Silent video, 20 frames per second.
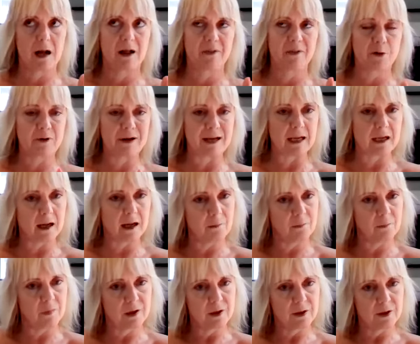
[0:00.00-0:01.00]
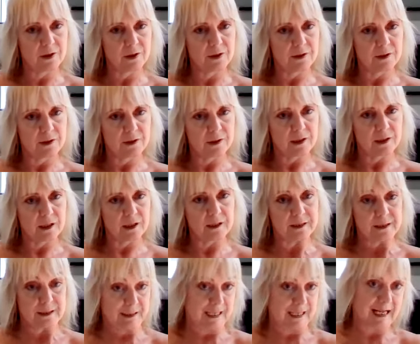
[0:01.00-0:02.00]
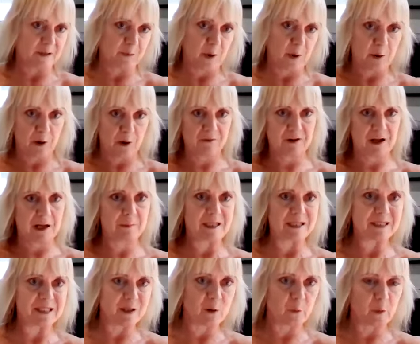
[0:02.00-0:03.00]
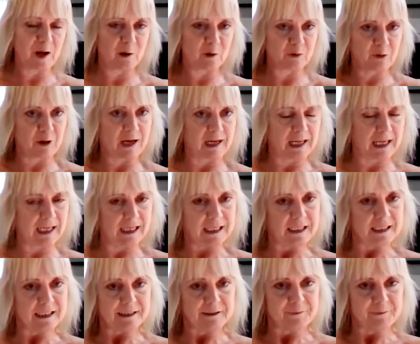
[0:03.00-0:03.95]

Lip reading: other income. And that's where I've come into the WOWS, really.